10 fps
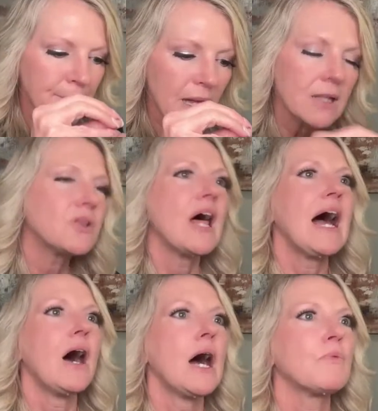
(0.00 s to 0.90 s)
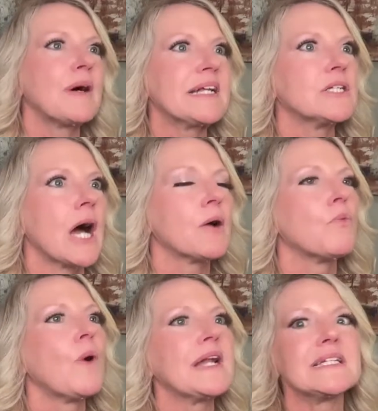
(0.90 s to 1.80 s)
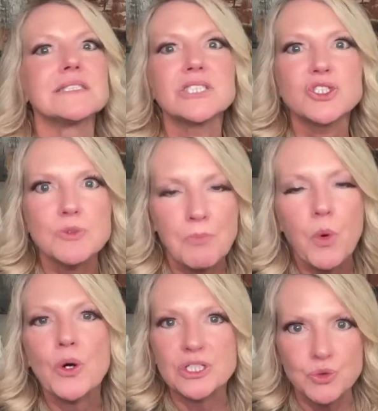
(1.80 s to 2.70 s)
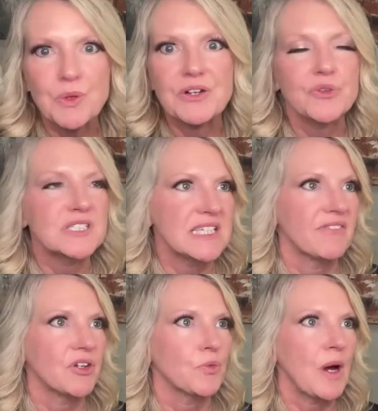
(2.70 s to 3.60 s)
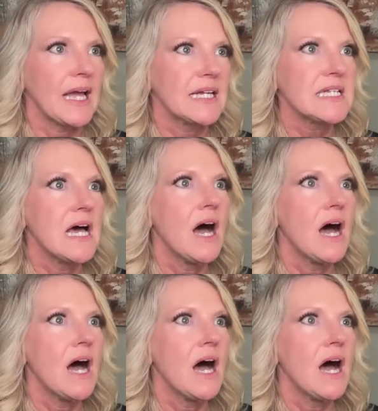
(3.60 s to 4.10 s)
I wanted support 24/7, right?